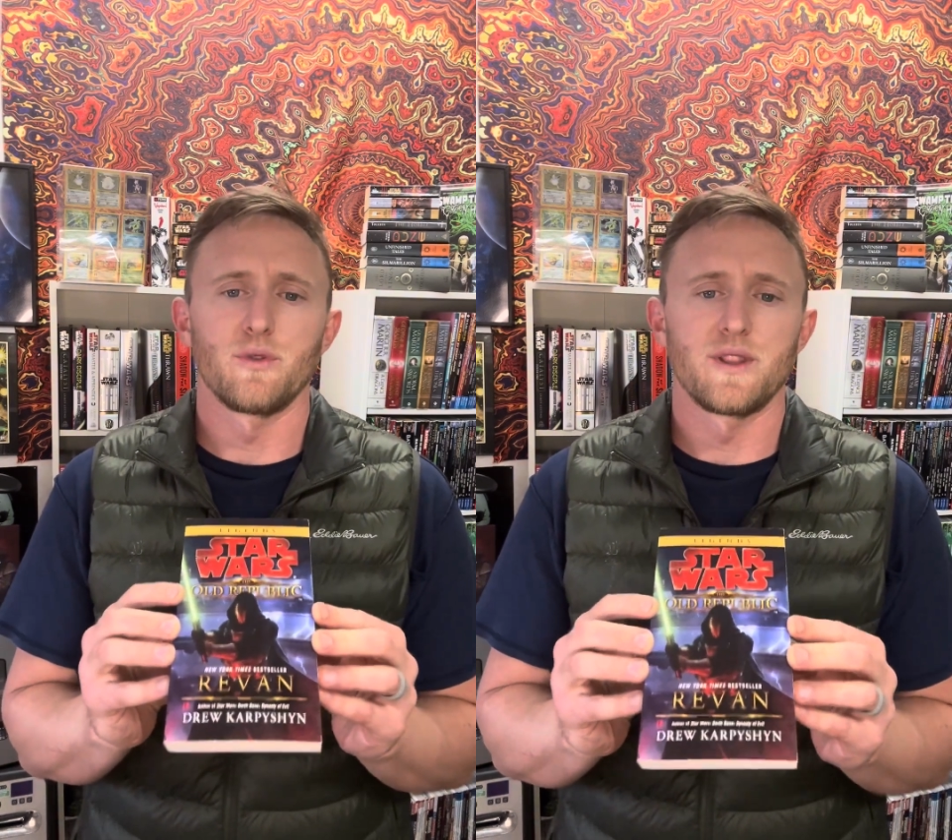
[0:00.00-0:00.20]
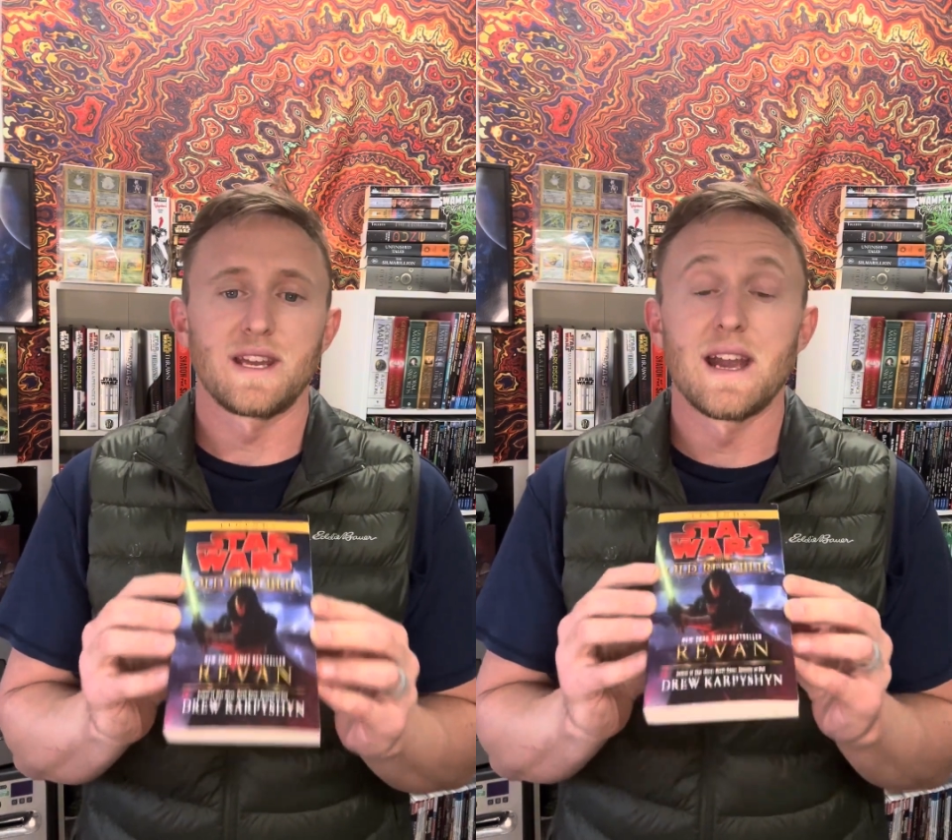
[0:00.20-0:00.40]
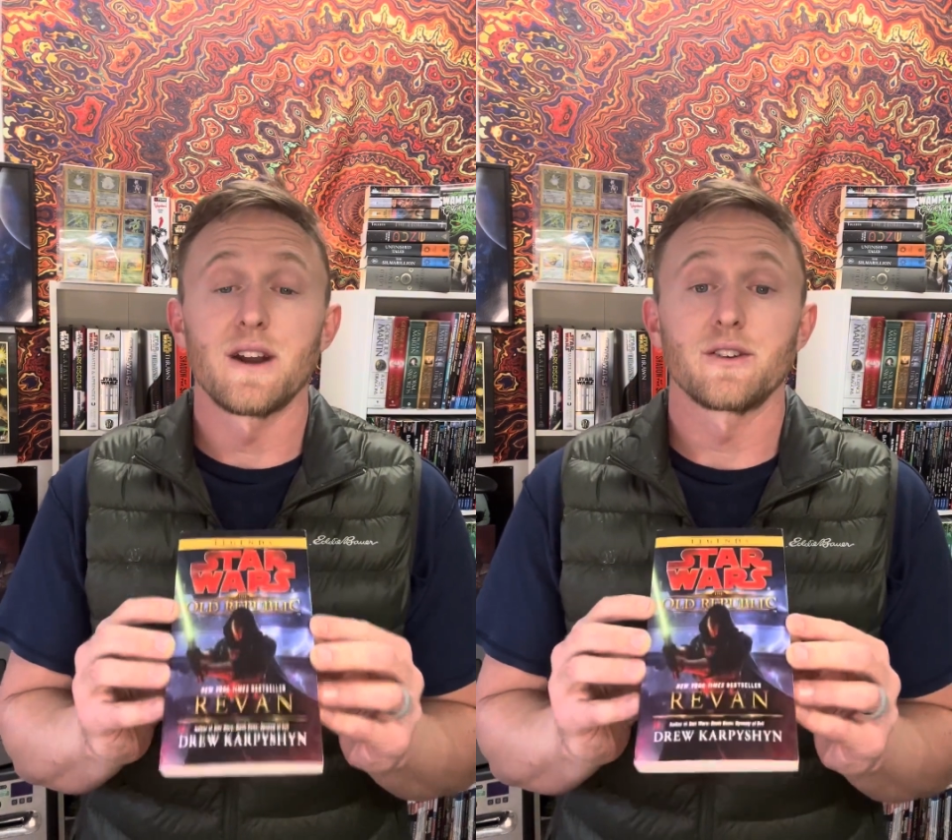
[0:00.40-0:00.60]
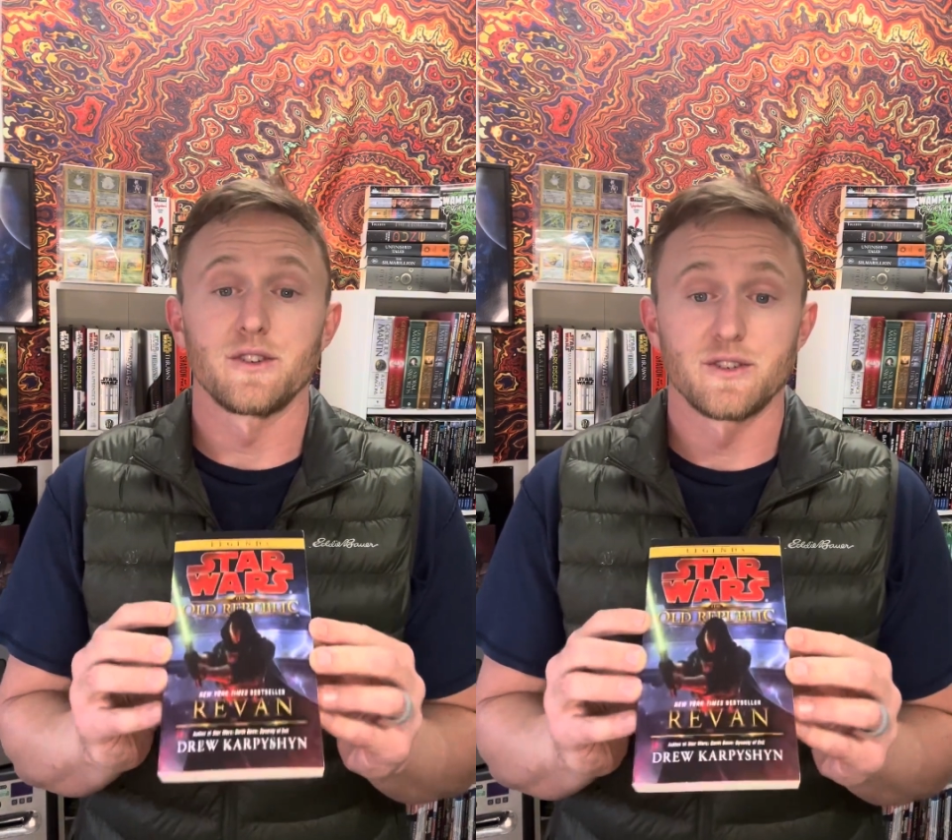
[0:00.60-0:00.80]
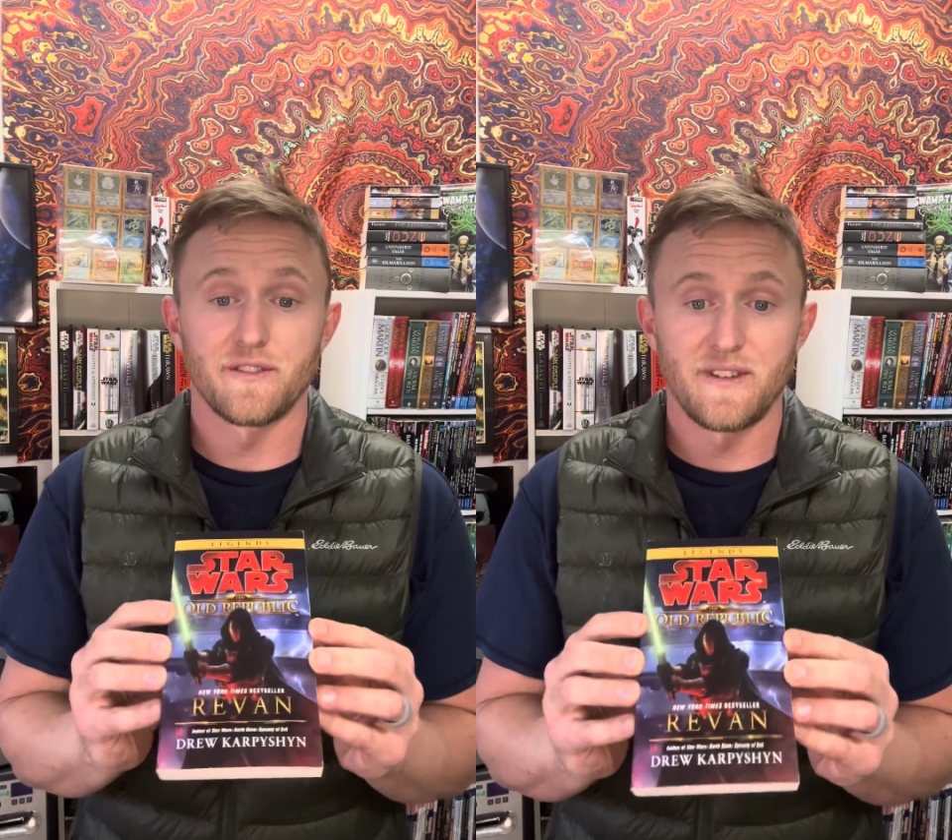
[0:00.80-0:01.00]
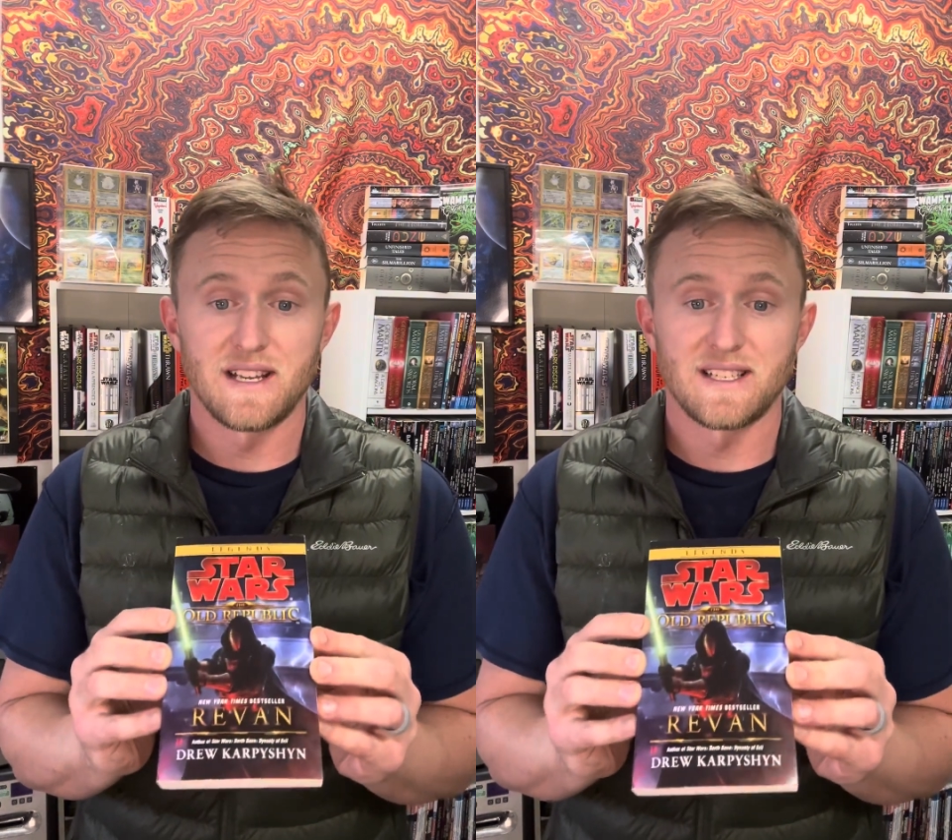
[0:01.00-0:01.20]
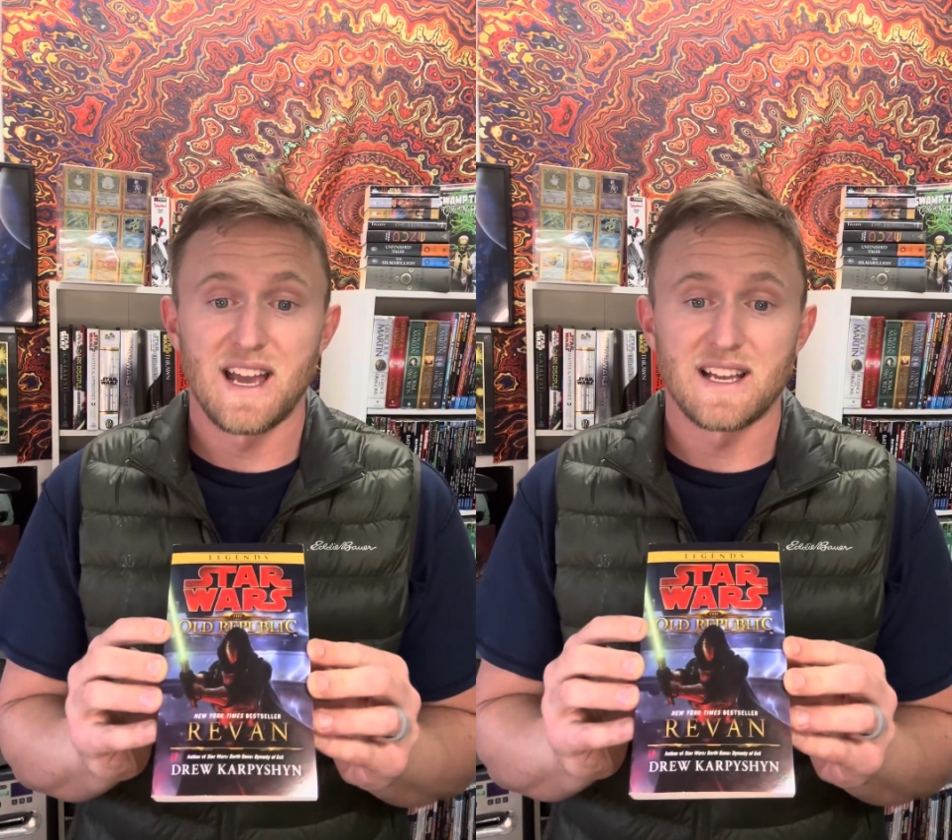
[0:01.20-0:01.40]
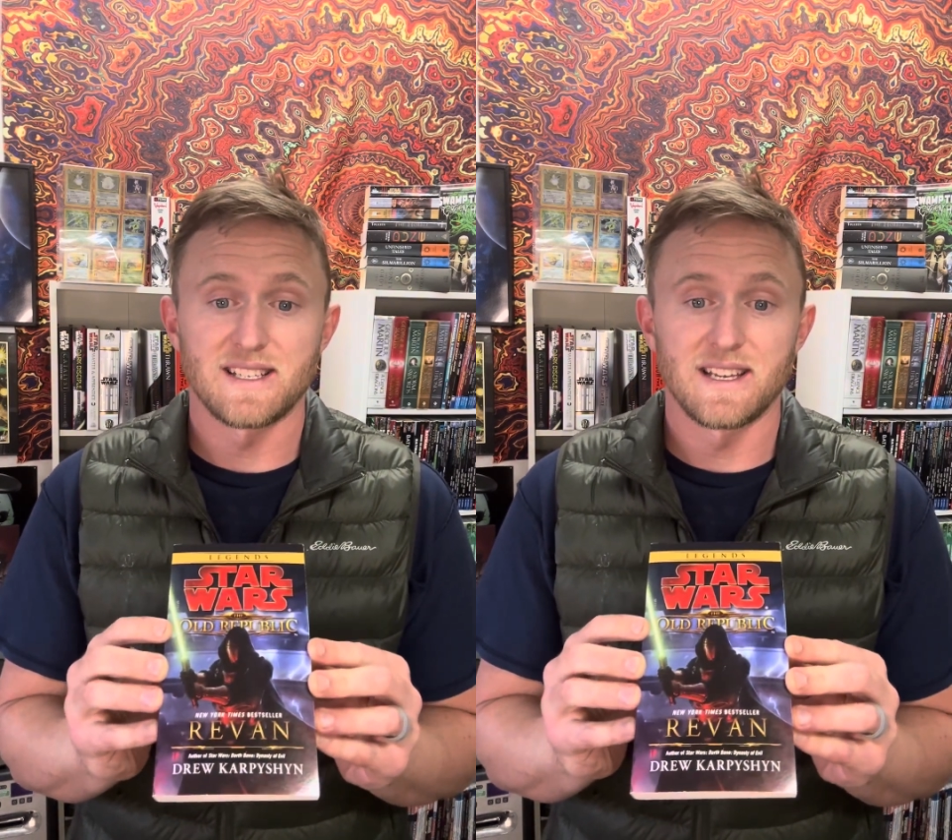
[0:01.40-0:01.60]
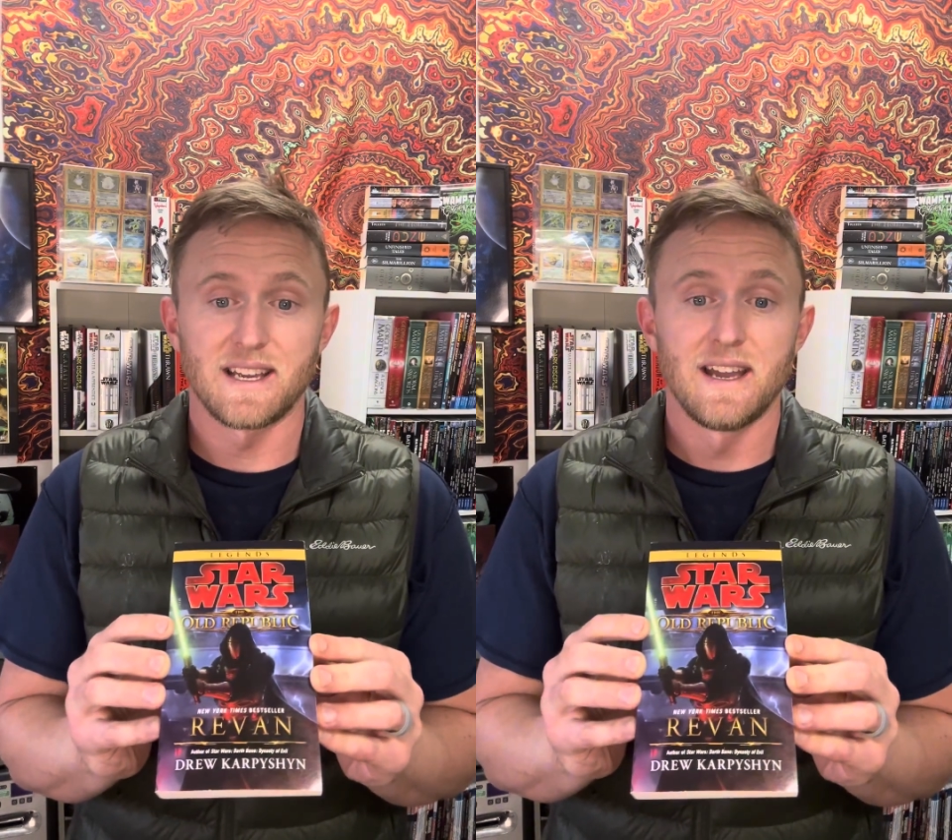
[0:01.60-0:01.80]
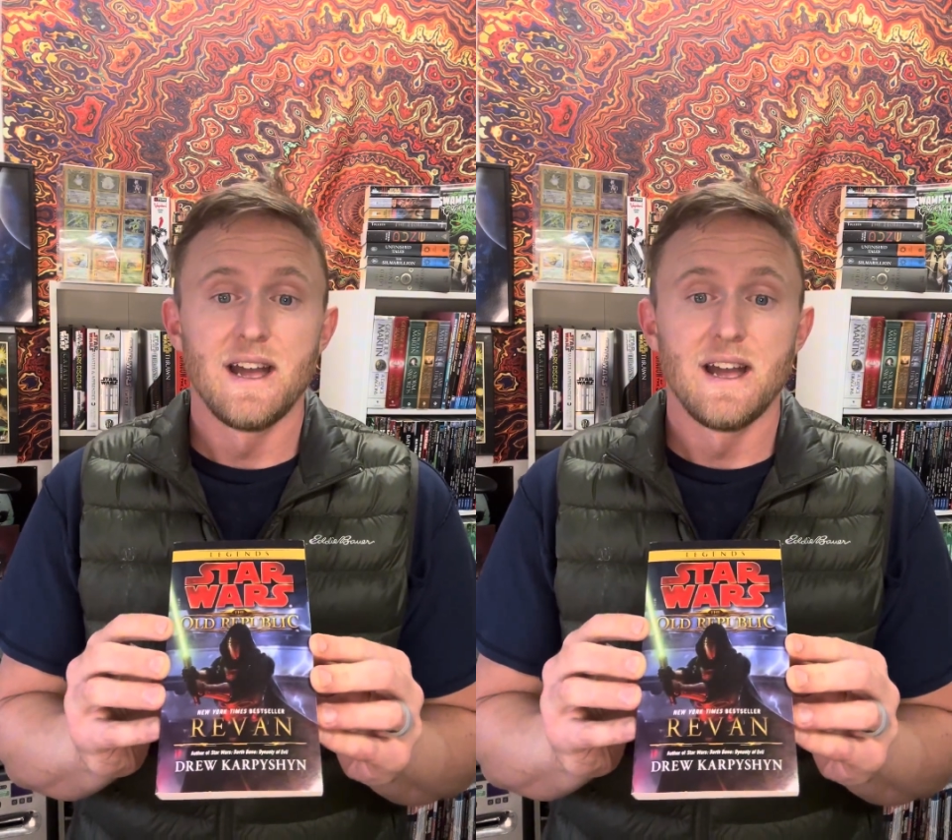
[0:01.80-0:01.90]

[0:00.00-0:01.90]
The characters are fantastic.